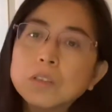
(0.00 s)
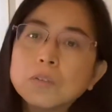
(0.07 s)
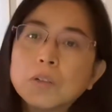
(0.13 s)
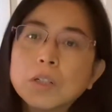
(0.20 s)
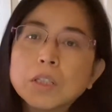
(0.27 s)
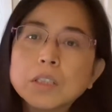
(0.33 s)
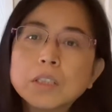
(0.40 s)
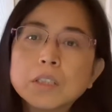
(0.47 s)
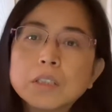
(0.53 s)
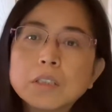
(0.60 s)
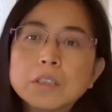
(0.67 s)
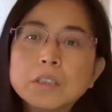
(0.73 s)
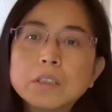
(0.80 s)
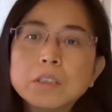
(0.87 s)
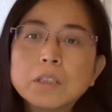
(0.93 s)
right
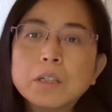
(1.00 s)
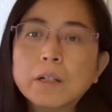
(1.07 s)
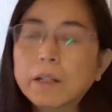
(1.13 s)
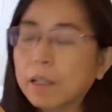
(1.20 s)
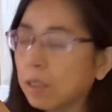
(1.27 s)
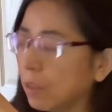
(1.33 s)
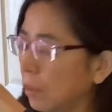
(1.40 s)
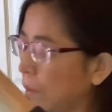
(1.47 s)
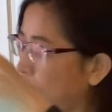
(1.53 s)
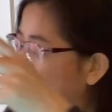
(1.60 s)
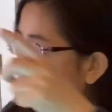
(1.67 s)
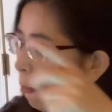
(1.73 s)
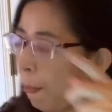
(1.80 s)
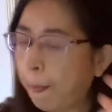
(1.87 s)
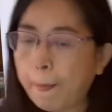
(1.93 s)
here. Okay.
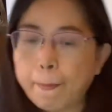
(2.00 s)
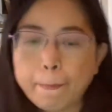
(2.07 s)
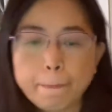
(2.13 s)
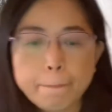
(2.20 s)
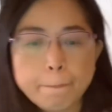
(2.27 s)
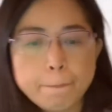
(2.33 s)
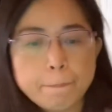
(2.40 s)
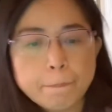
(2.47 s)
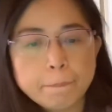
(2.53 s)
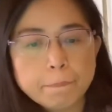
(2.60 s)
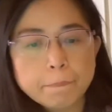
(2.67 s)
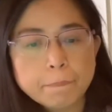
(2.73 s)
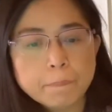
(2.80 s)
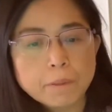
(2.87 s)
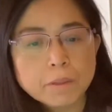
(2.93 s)

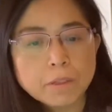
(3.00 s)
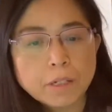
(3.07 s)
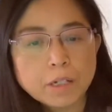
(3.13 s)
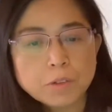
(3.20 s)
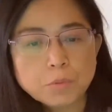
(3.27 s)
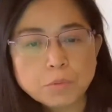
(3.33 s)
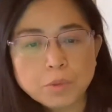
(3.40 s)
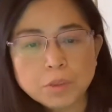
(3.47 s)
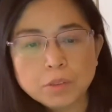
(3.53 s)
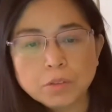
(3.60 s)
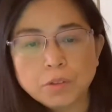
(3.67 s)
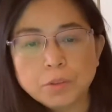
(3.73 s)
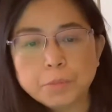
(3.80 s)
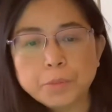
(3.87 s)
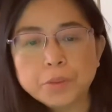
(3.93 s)
The next one
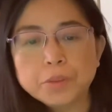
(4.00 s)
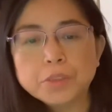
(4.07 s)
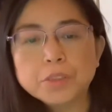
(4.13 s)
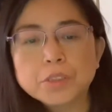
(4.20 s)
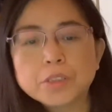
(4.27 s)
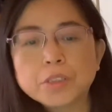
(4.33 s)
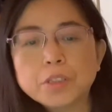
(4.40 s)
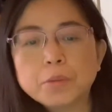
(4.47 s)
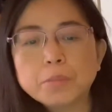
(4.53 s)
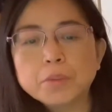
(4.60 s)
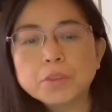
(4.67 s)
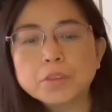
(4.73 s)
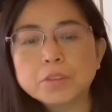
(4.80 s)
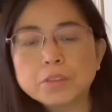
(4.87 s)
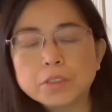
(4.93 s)
will be
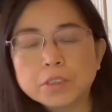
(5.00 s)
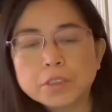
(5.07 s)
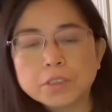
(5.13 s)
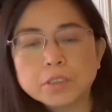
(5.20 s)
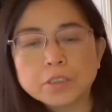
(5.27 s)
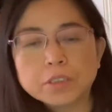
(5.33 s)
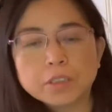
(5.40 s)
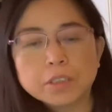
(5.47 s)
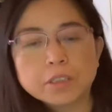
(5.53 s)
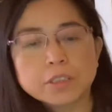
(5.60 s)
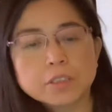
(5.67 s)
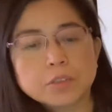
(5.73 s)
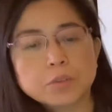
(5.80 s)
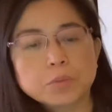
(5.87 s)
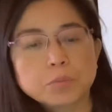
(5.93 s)
stomach
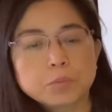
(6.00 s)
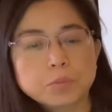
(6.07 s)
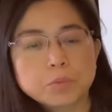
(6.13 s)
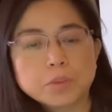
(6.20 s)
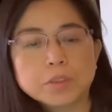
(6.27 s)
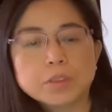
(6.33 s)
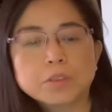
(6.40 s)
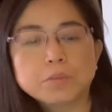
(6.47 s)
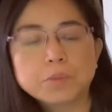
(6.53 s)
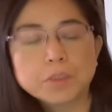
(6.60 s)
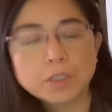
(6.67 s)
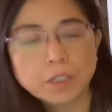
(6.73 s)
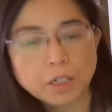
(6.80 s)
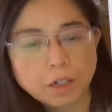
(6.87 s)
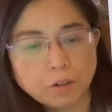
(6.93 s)
36, which
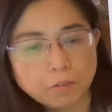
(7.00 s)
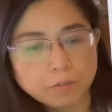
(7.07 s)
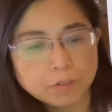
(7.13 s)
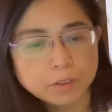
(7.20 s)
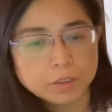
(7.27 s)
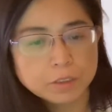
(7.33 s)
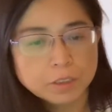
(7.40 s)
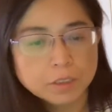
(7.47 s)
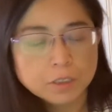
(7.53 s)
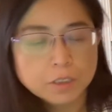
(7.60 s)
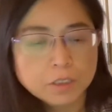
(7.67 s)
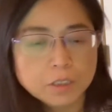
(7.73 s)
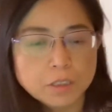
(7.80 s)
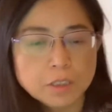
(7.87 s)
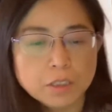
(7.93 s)
we have
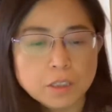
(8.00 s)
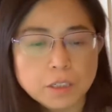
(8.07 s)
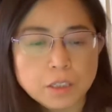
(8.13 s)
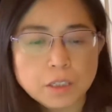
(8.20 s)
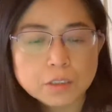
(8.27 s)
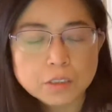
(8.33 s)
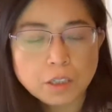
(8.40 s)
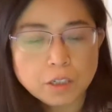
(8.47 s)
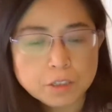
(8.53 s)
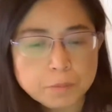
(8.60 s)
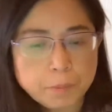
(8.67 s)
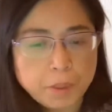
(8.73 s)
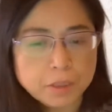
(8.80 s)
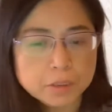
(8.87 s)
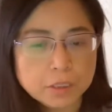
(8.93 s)
talked
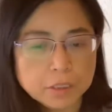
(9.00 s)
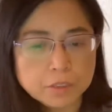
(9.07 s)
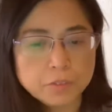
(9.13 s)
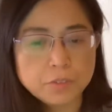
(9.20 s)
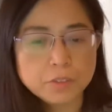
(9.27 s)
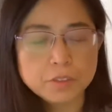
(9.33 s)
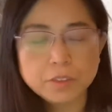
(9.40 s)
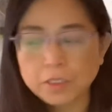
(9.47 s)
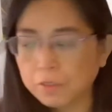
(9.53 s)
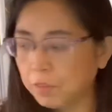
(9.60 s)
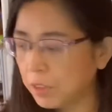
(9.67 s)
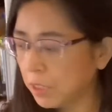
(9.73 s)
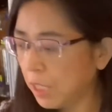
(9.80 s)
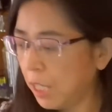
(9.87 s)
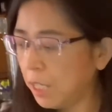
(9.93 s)
about it for
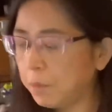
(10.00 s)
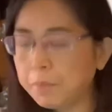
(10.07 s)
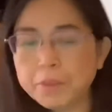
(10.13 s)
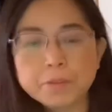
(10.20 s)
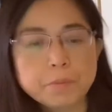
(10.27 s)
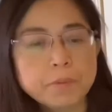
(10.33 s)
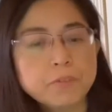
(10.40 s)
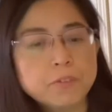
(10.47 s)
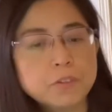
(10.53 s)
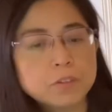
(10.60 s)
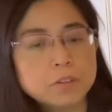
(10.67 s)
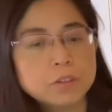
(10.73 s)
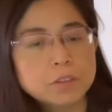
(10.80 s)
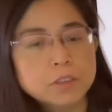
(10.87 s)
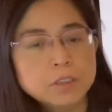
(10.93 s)
several times
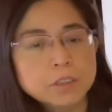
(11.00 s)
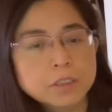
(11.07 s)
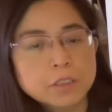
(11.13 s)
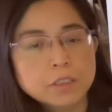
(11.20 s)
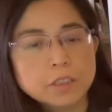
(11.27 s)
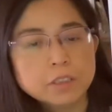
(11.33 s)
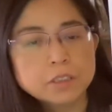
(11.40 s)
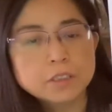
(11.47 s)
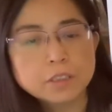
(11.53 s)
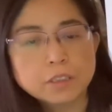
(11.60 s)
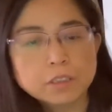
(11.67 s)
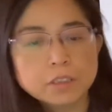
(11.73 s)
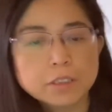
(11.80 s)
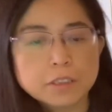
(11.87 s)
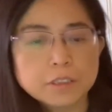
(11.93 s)
before. It's
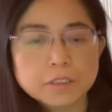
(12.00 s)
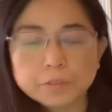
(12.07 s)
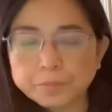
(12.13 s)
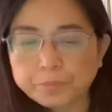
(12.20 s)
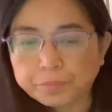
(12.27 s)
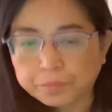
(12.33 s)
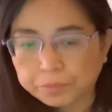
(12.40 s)
on the